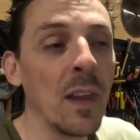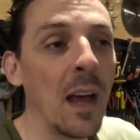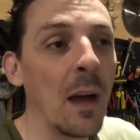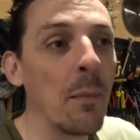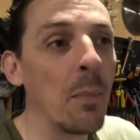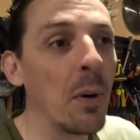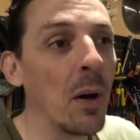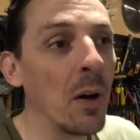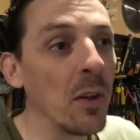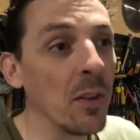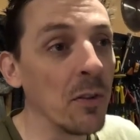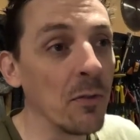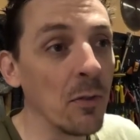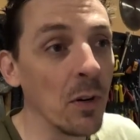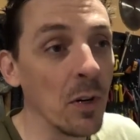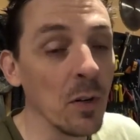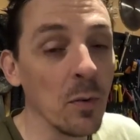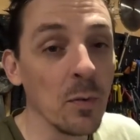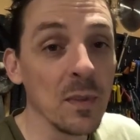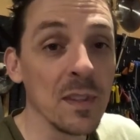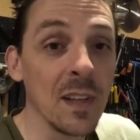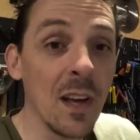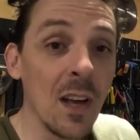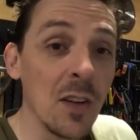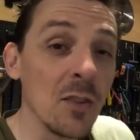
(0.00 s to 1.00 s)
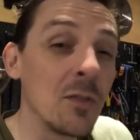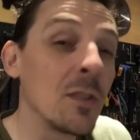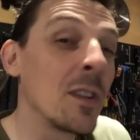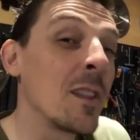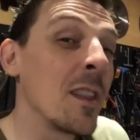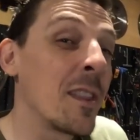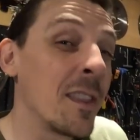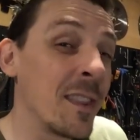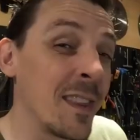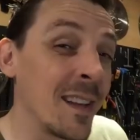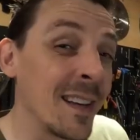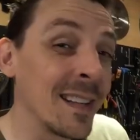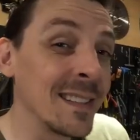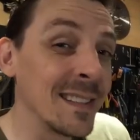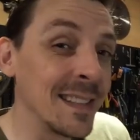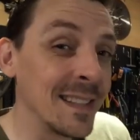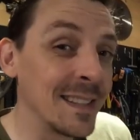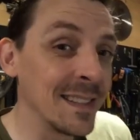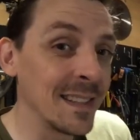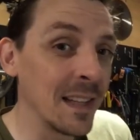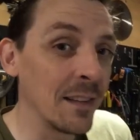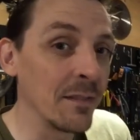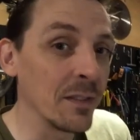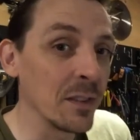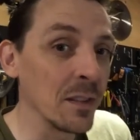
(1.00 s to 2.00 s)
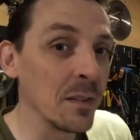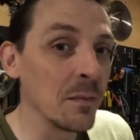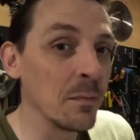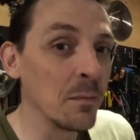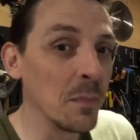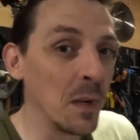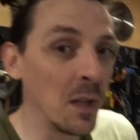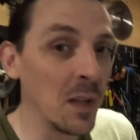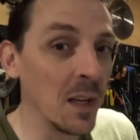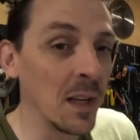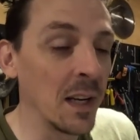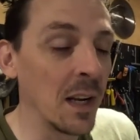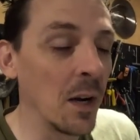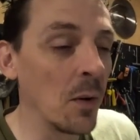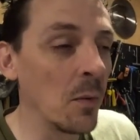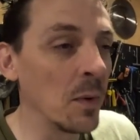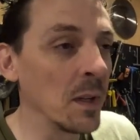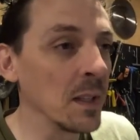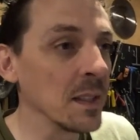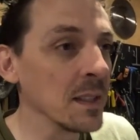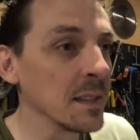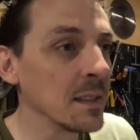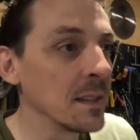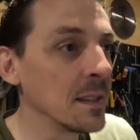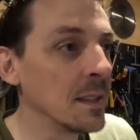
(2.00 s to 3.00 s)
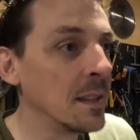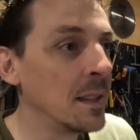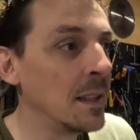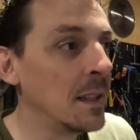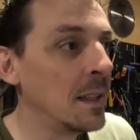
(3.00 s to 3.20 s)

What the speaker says: that part of the road was 137-mile-an-hour winds.